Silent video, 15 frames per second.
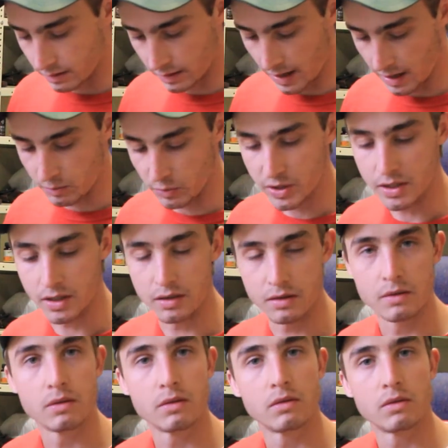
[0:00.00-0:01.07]
name which
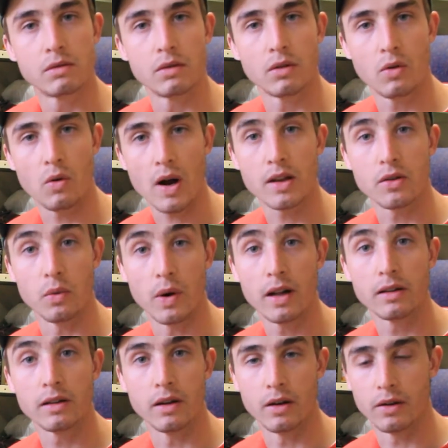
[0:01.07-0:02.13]
is quite
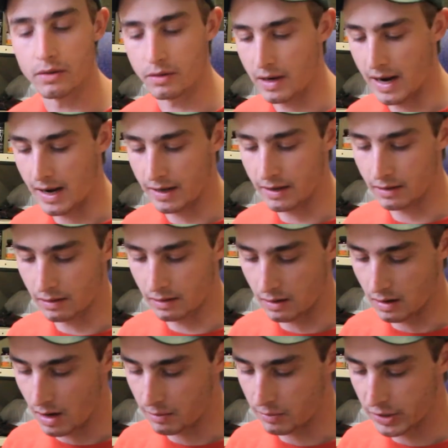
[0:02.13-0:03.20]
well known and
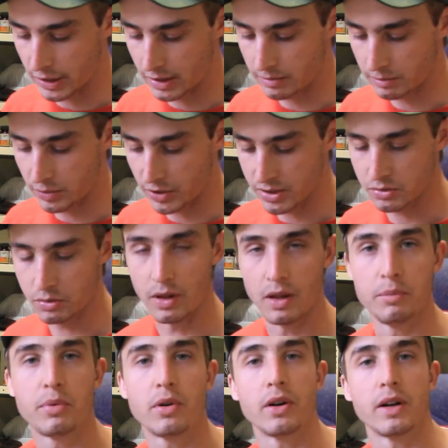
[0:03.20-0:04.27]
I'm really impressed with their
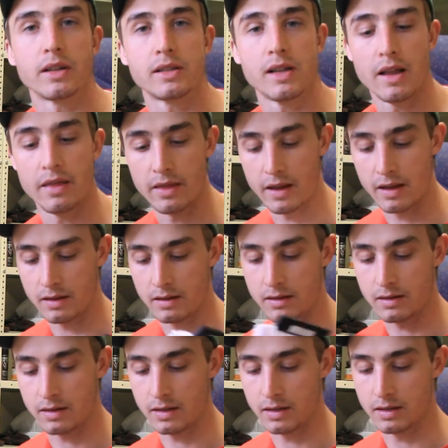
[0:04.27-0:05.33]
products, and
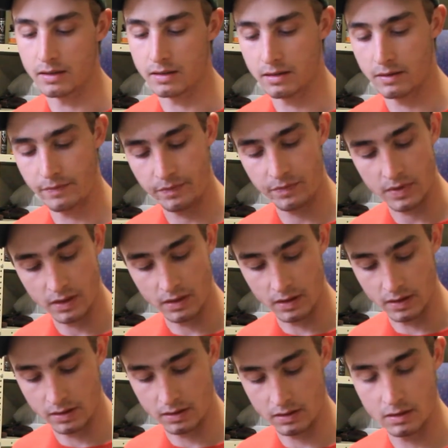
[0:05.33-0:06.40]
that is
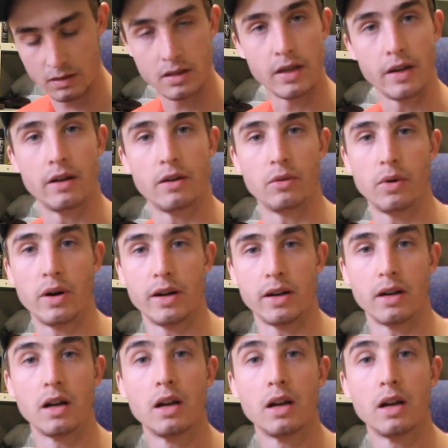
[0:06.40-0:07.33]
this tier 1.